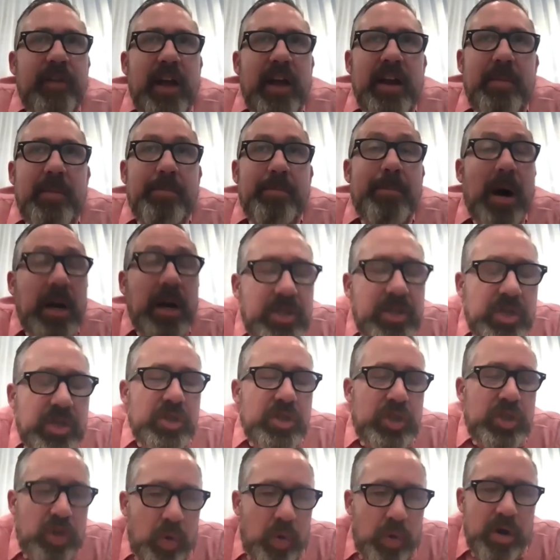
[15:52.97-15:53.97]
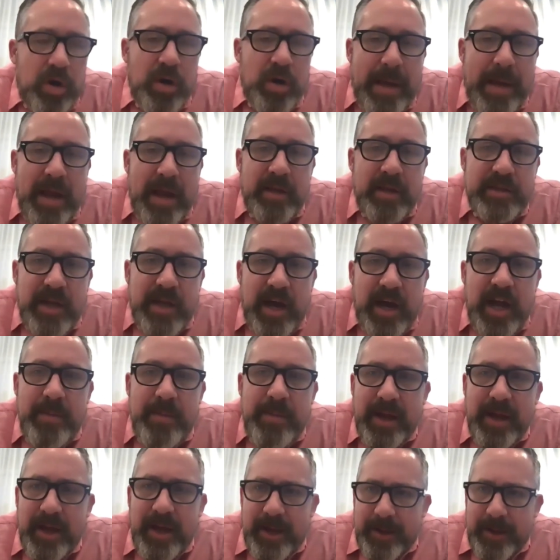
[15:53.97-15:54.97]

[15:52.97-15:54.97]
in a much shorter amount of time.